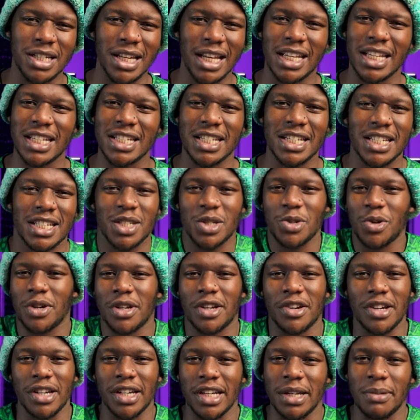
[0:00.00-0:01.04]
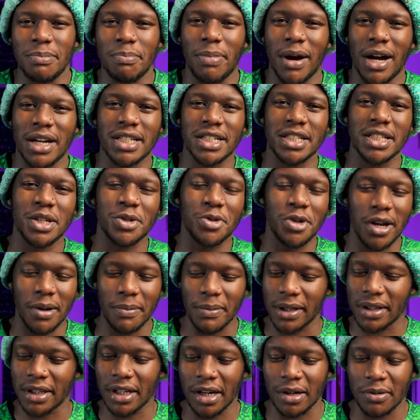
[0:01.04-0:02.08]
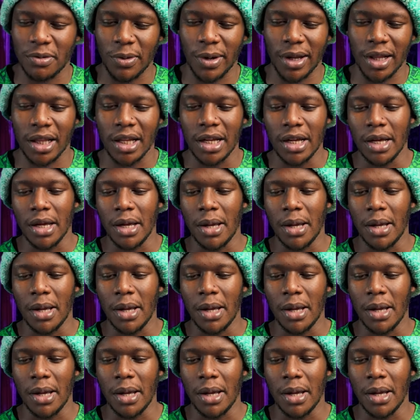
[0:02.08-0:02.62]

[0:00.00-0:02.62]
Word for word: like he's just not really impacted the tournament that well,